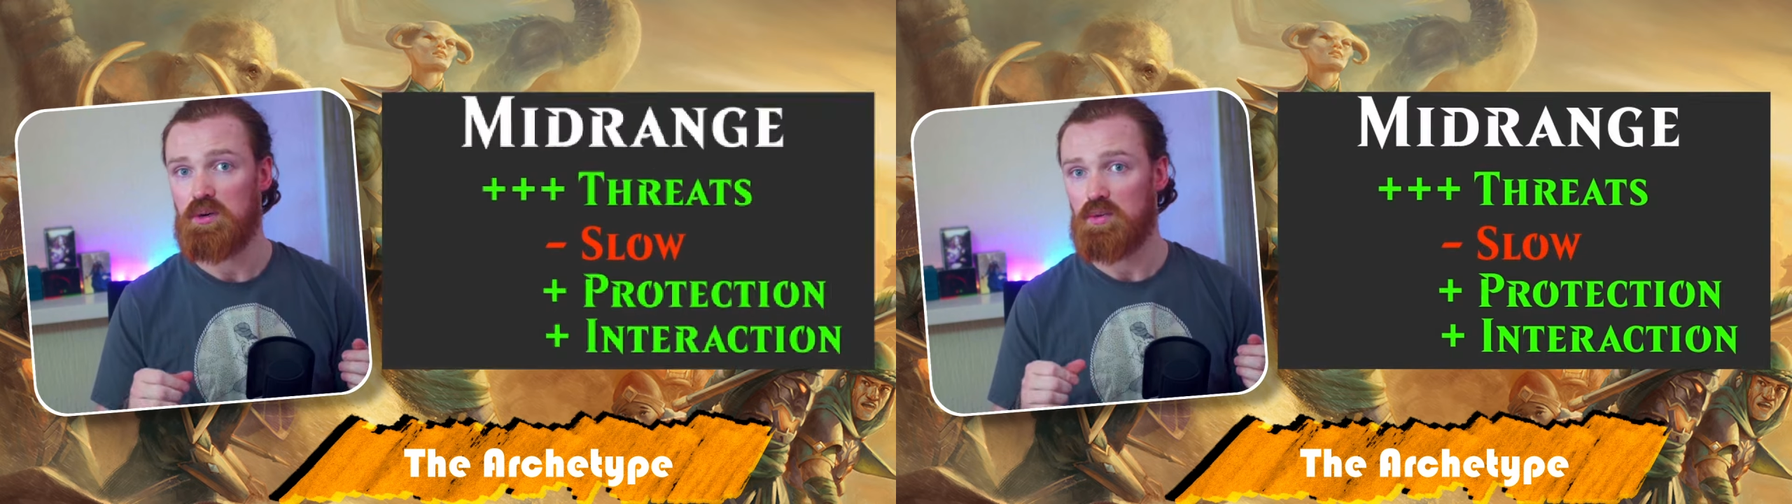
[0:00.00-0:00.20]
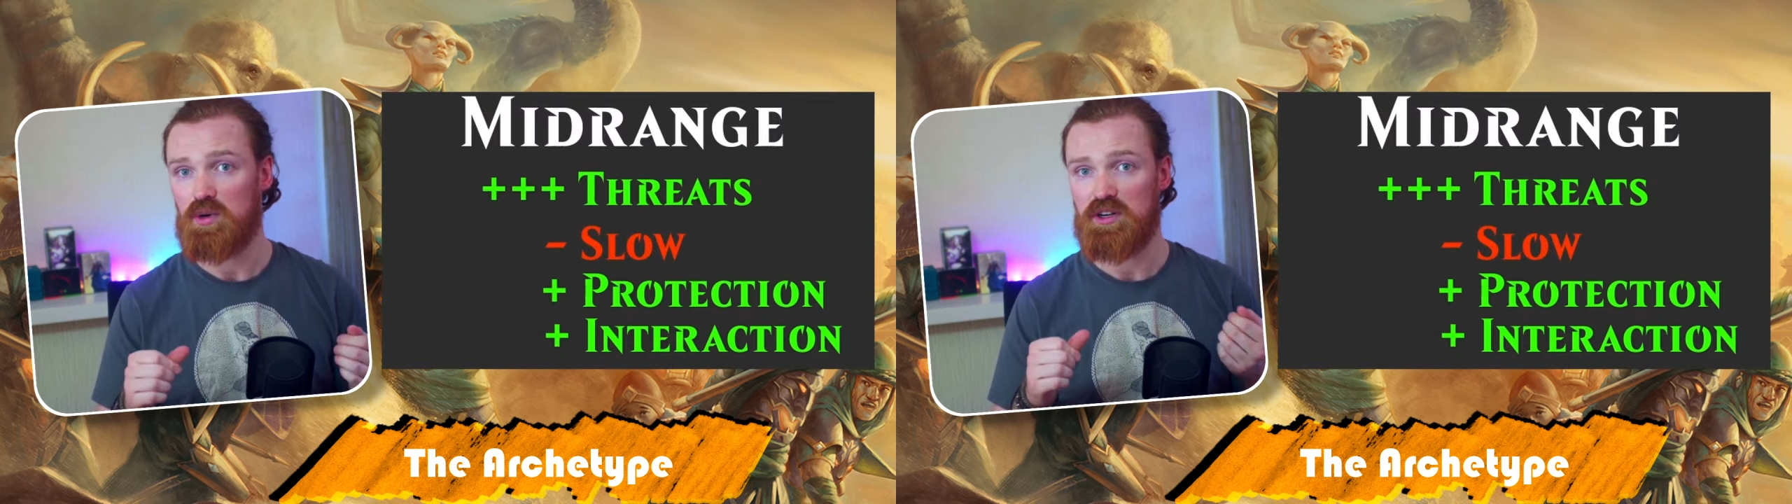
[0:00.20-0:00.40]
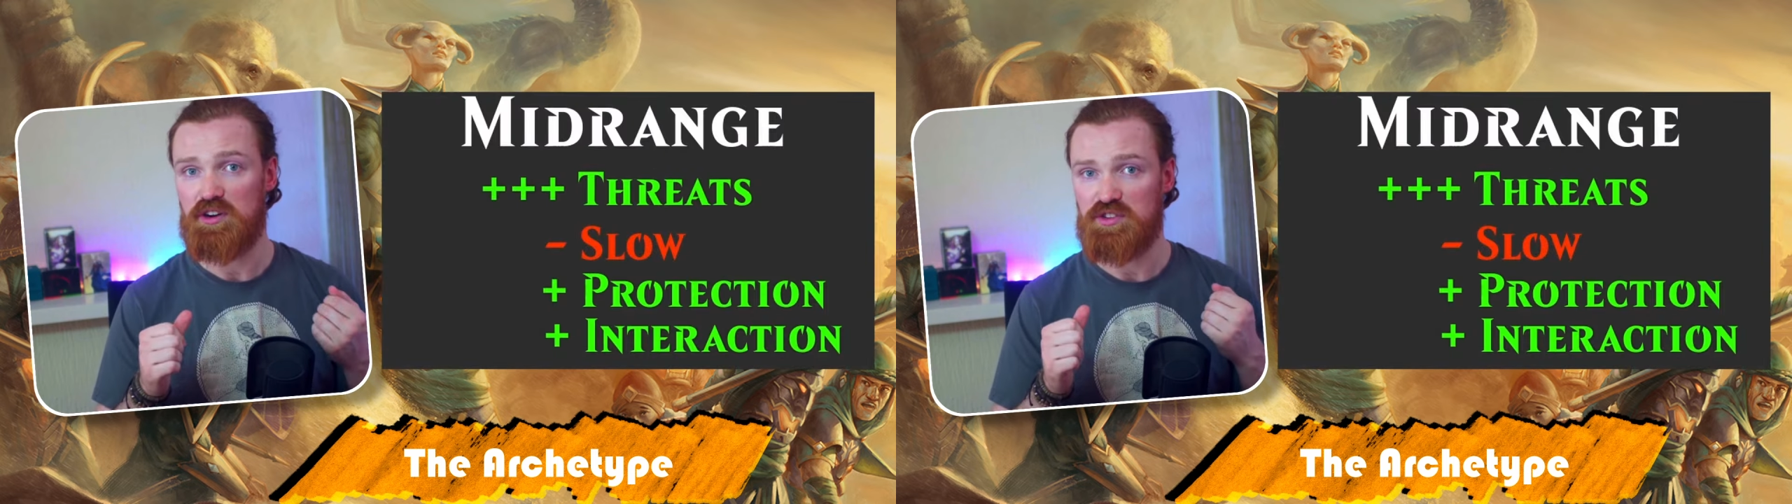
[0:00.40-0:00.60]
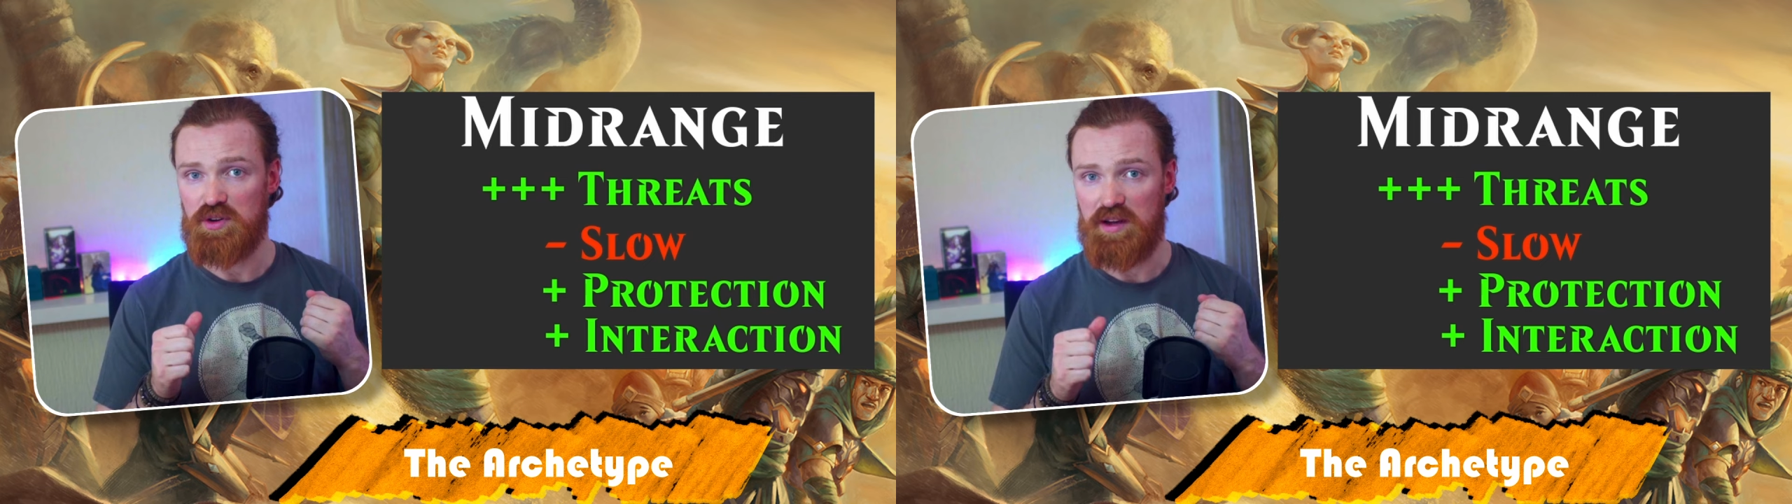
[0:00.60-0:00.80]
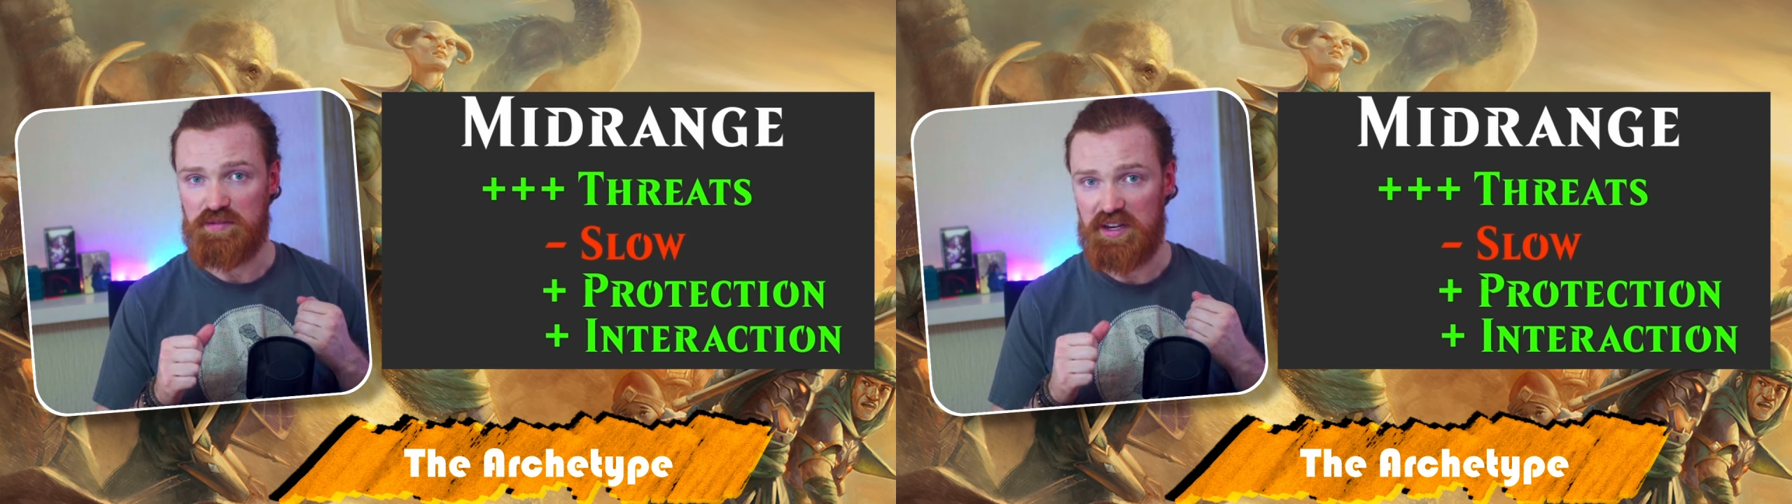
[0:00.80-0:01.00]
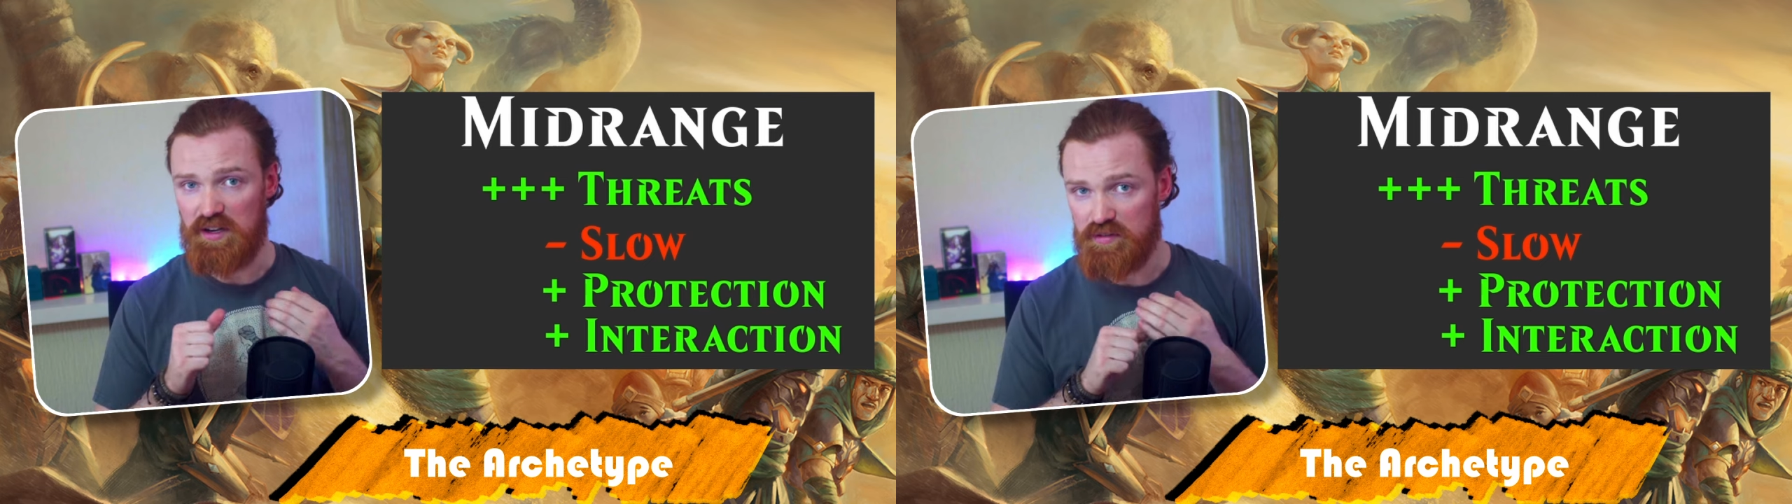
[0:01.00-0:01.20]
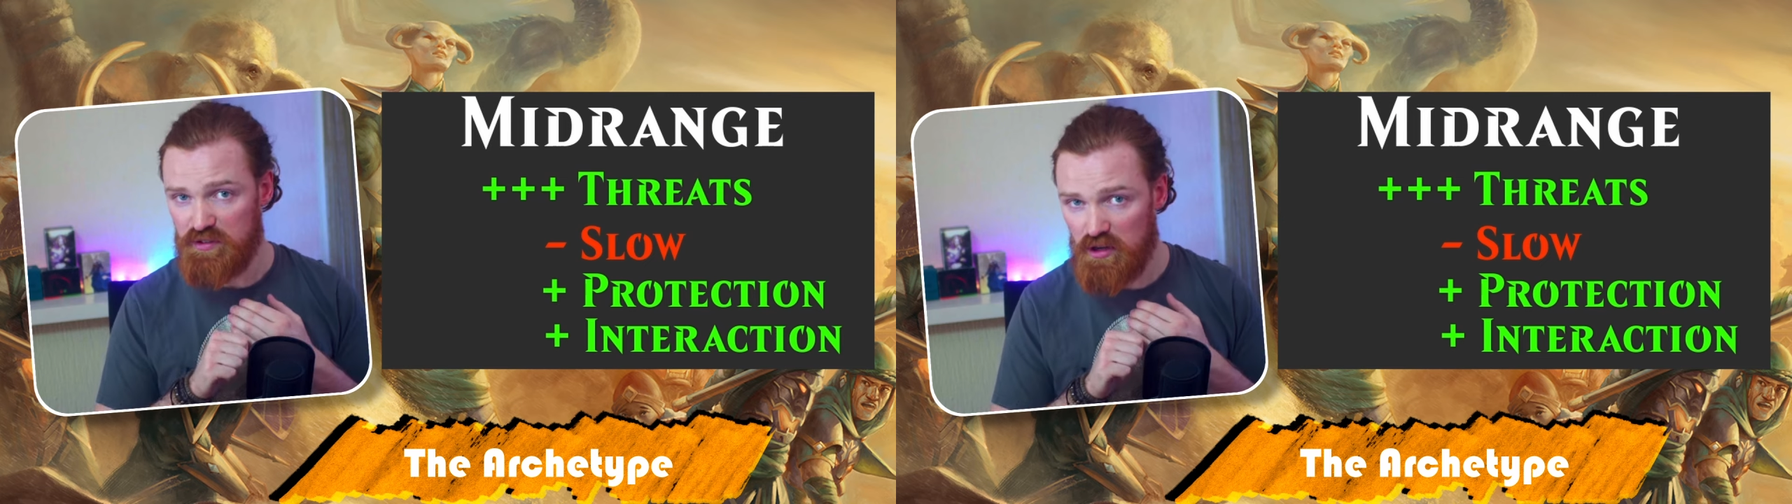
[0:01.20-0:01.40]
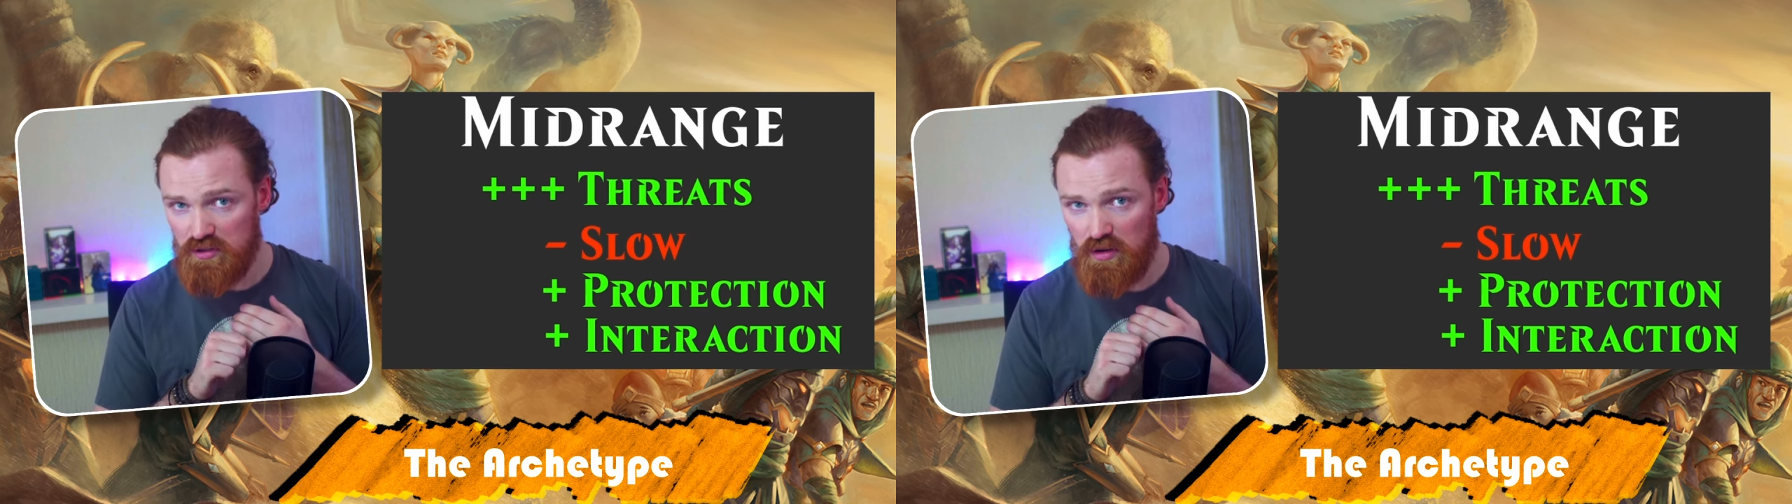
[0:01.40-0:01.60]
We're going to have a lot of
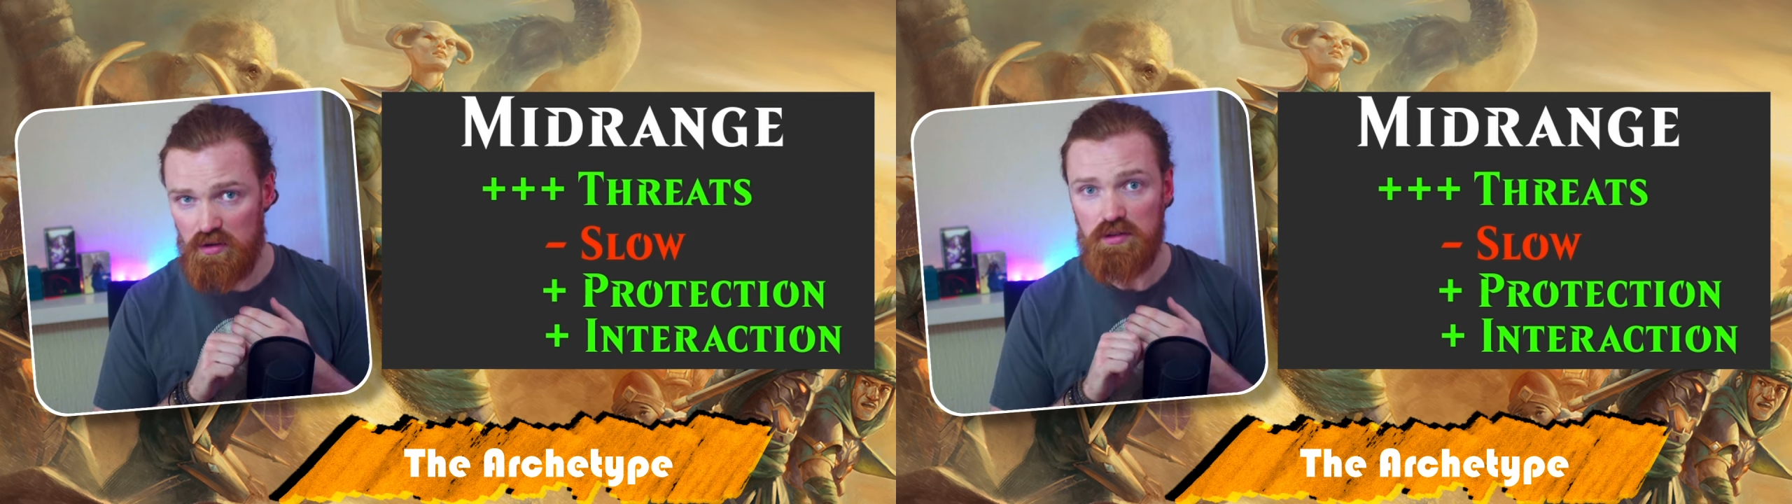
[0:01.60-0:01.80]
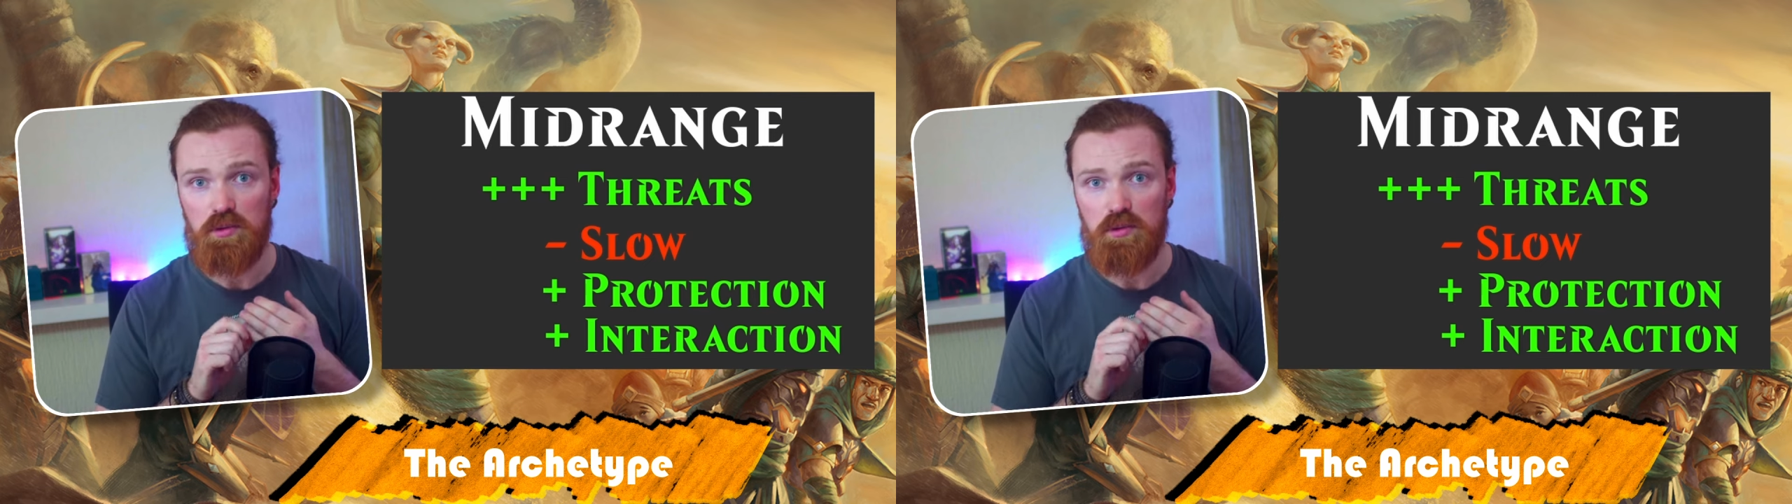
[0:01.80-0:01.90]
card draw,